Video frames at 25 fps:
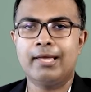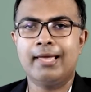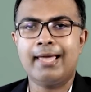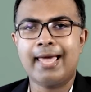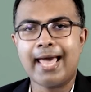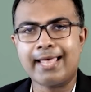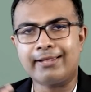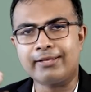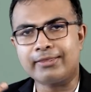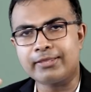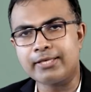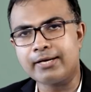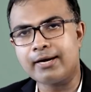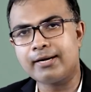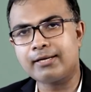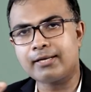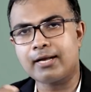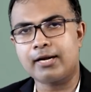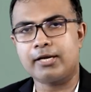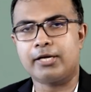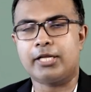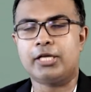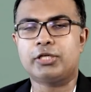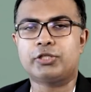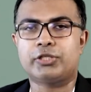And the third
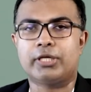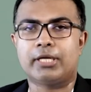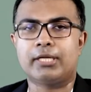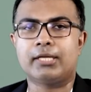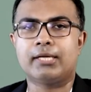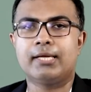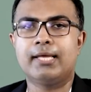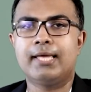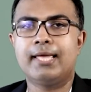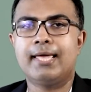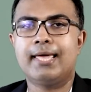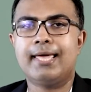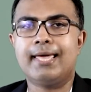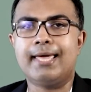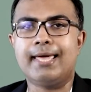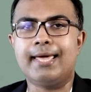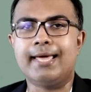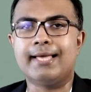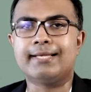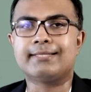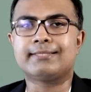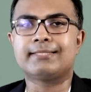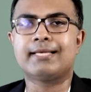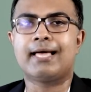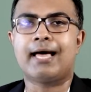condition
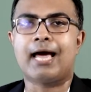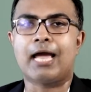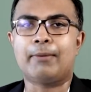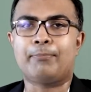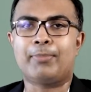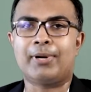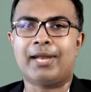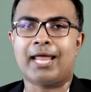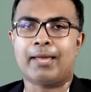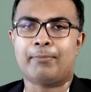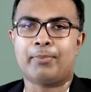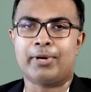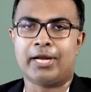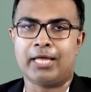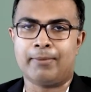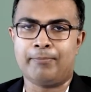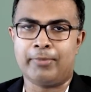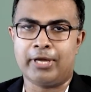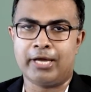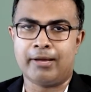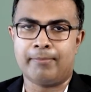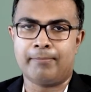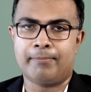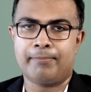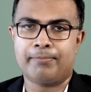is
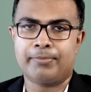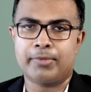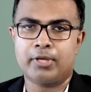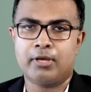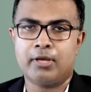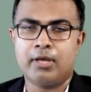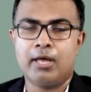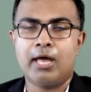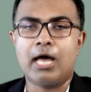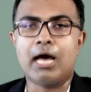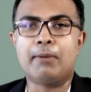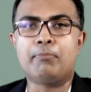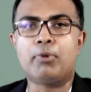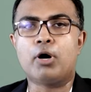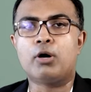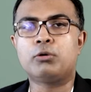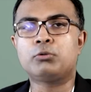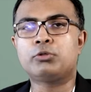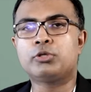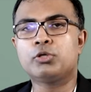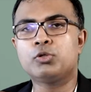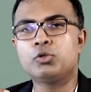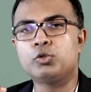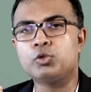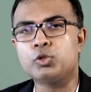hyperlipidemia.
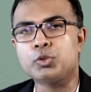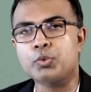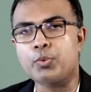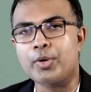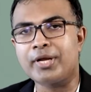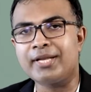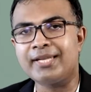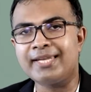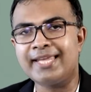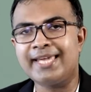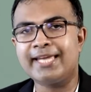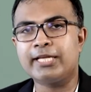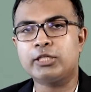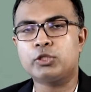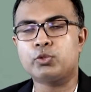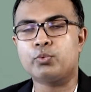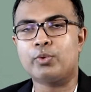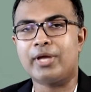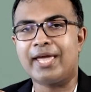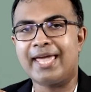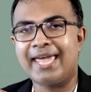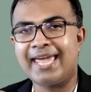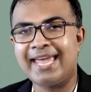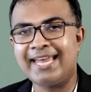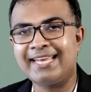About 20 to
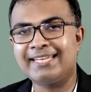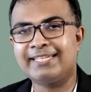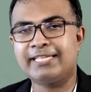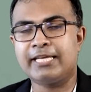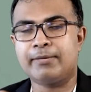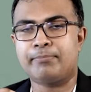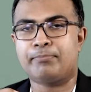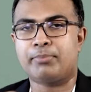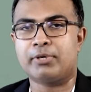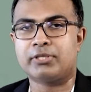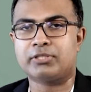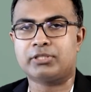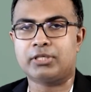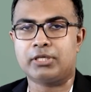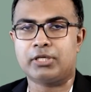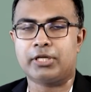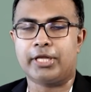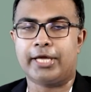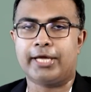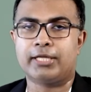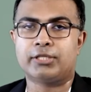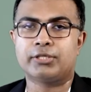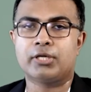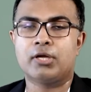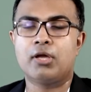
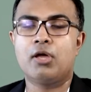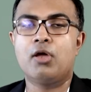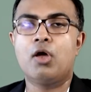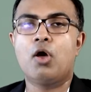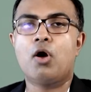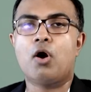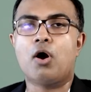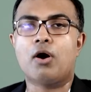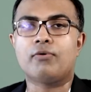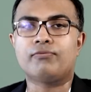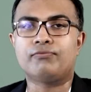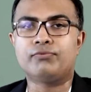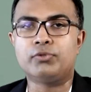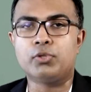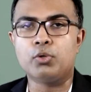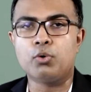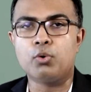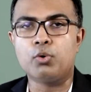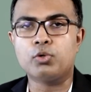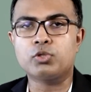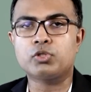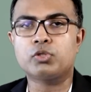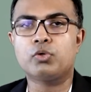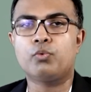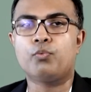80% of
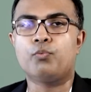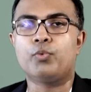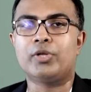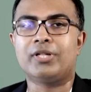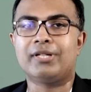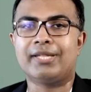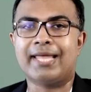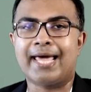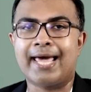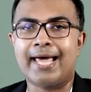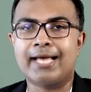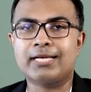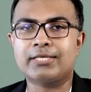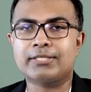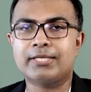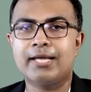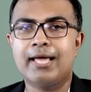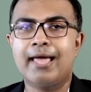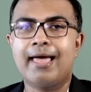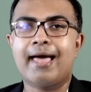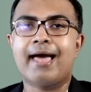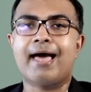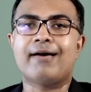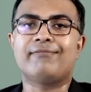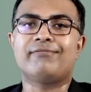those with NASH
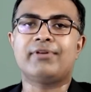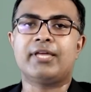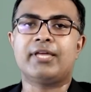have